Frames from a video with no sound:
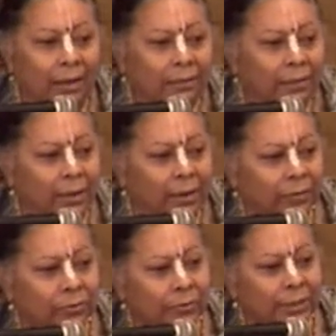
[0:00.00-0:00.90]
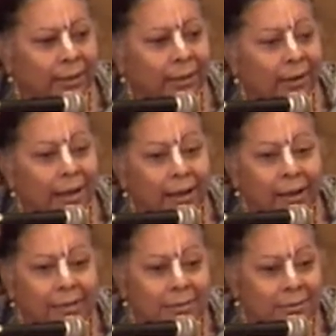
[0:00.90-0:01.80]
during the
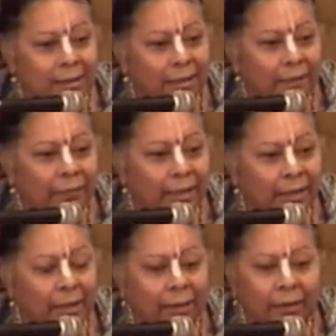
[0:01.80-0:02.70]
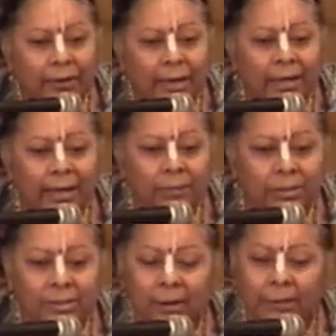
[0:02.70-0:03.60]
class, they're not able
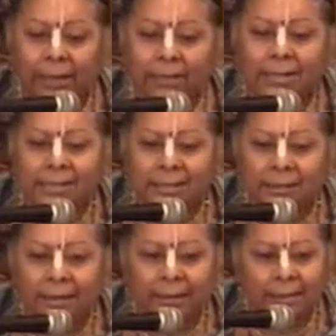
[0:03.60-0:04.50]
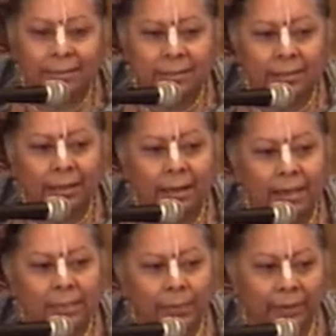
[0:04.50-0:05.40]
to directly sit and listen to the
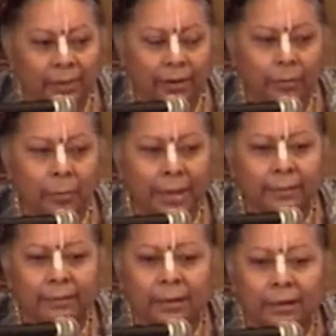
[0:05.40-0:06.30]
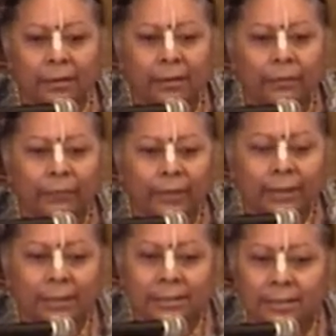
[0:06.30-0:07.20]
class, but they're right there
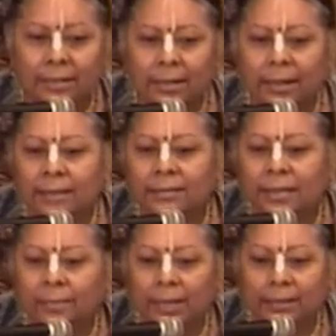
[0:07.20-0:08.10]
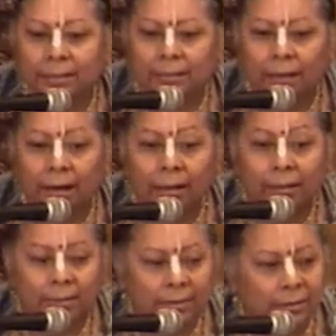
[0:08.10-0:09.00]
listening as they make these
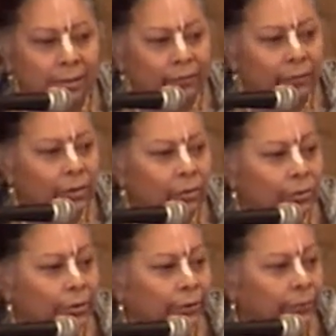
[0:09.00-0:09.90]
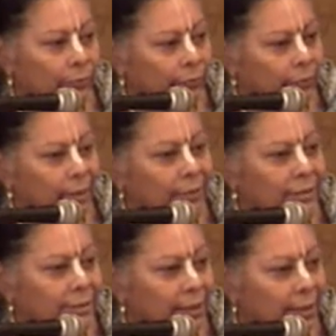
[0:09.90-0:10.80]
garlands for the Lord throughout the
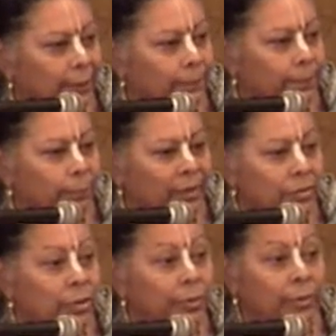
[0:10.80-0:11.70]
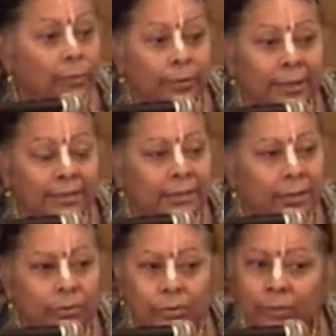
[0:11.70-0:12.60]
day. So in the mornings, they're
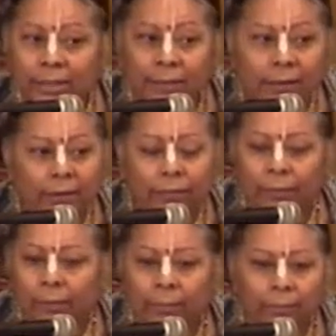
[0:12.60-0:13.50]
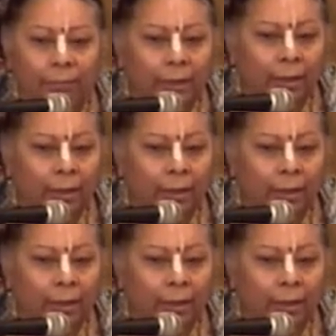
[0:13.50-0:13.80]
usually there from